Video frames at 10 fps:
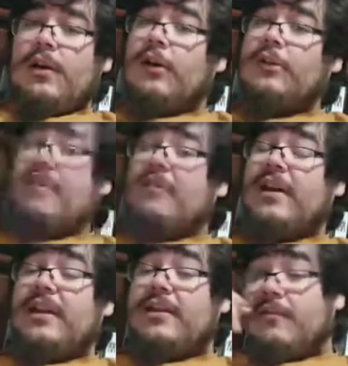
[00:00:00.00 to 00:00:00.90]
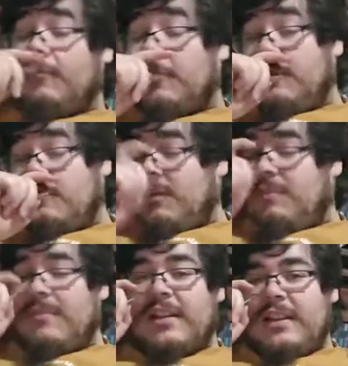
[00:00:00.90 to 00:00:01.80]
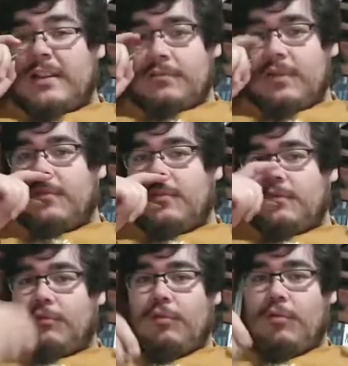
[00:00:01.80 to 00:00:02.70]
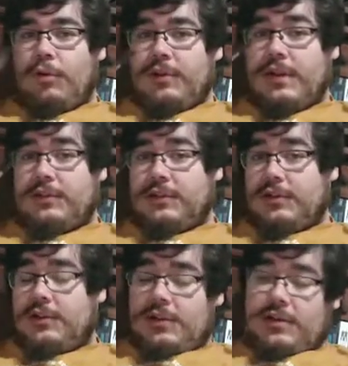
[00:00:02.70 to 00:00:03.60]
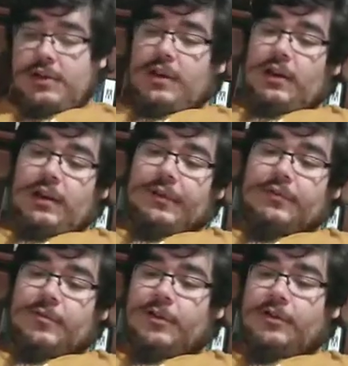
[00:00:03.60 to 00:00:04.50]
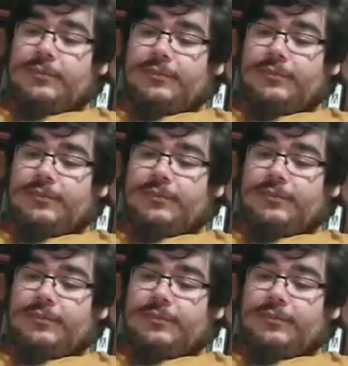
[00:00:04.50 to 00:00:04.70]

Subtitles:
Also, I forget any of the rhythm, melodies, or whatever they recorded. That's good. Live streaming.